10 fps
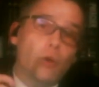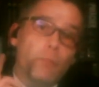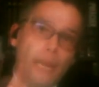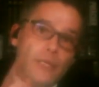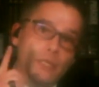So
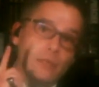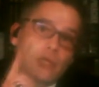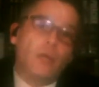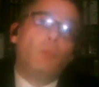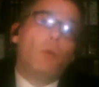imagine if
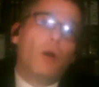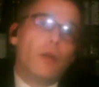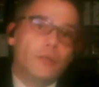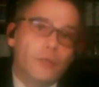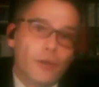
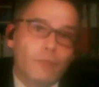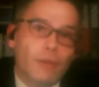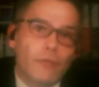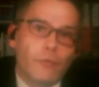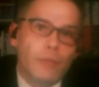someone had
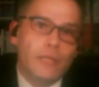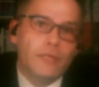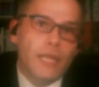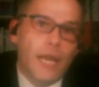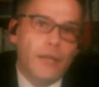turned around to me
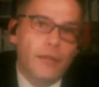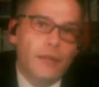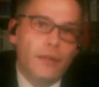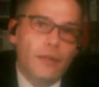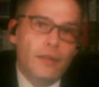and said,
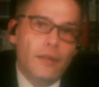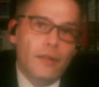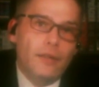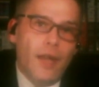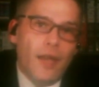
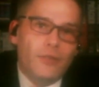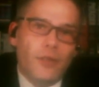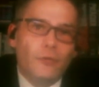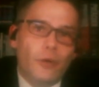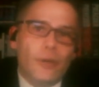no, nah,
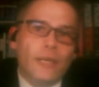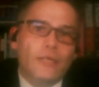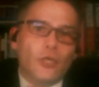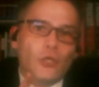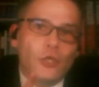don't do it.
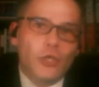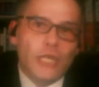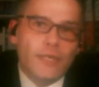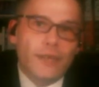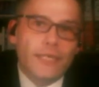It's a
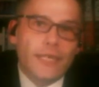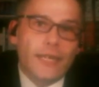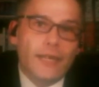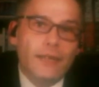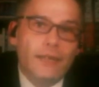shit
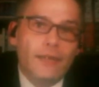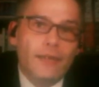idea.